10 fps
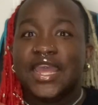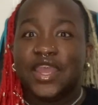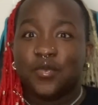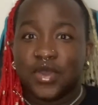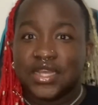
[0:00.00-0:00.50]

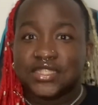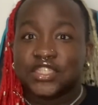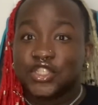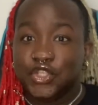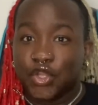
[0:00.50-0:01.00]
it
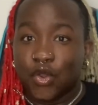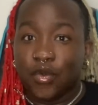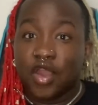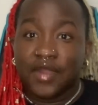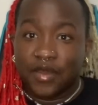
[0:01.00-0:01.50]
was, you
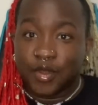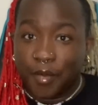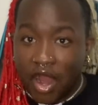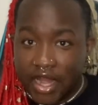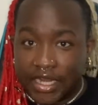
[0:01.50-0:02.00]
know, around the
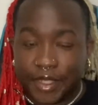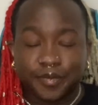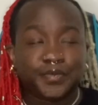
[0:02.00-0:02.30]
party.